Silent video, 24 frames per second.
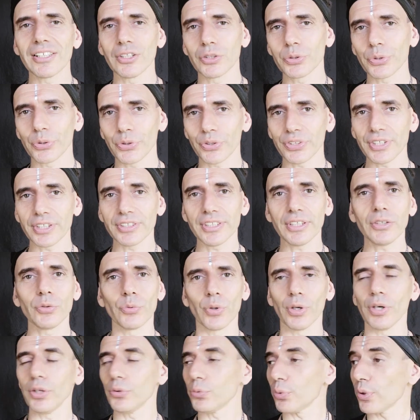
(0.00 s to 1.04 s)
into the dating
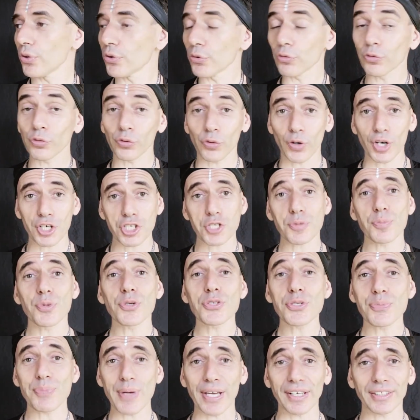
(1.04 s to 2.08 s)
world with a fresh
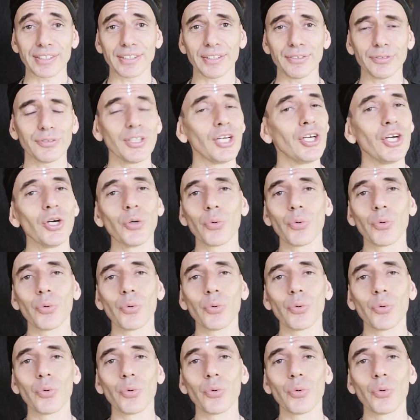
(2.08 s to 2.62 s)
perspective,